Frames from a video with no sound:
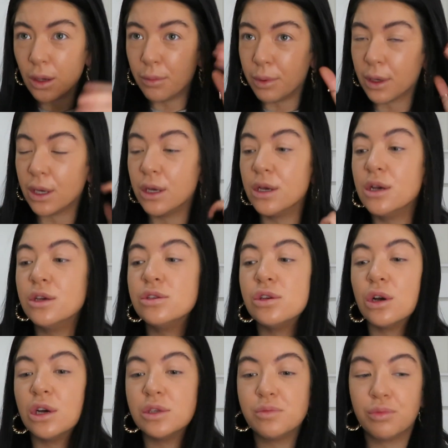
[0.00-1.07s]
because
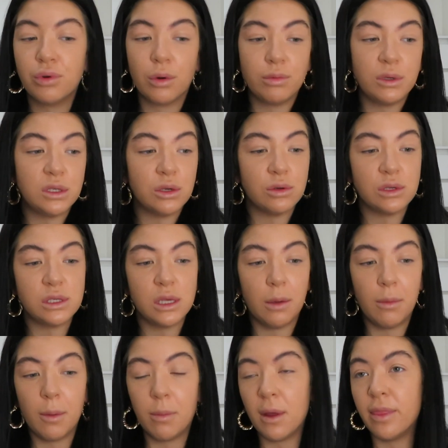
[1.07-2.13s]
you guys probably don't want to see
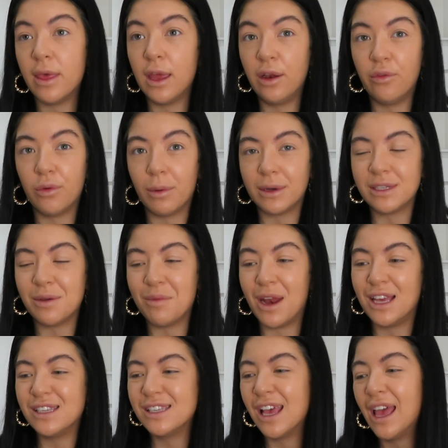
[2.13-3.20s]
me blend that in for about 10
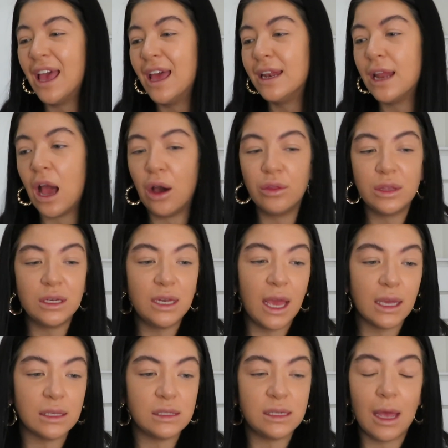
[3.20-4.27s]
minutes. Now the
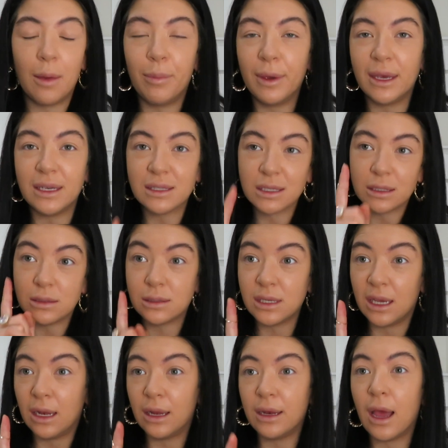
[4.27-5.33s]
next step is
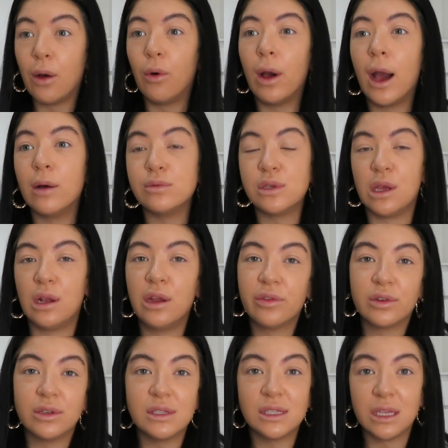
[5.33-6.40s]
concealer. Now I absolutely
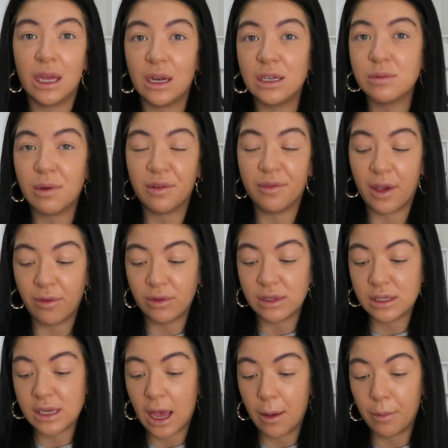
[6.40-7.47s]
love concealer, it's my favourite
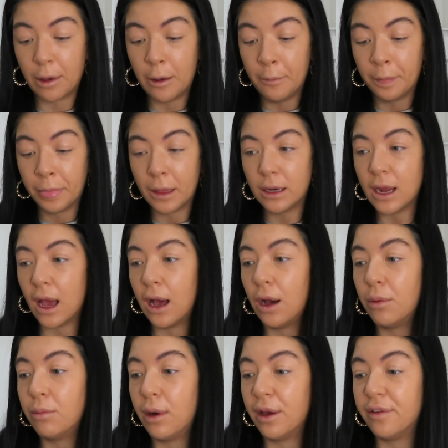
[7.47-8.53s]
step. Now
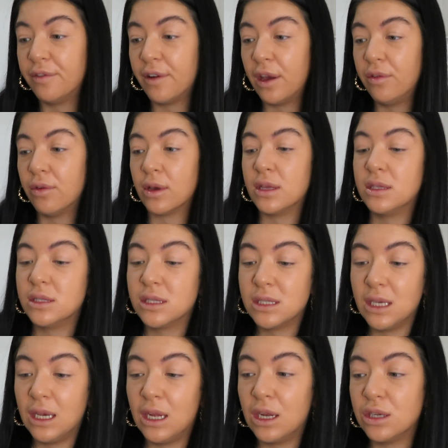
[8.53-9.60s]
my favourite
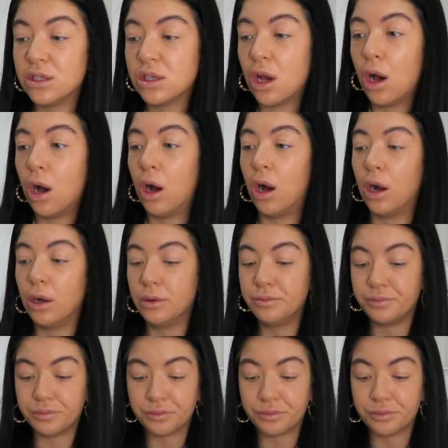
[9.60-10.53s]
concealers are,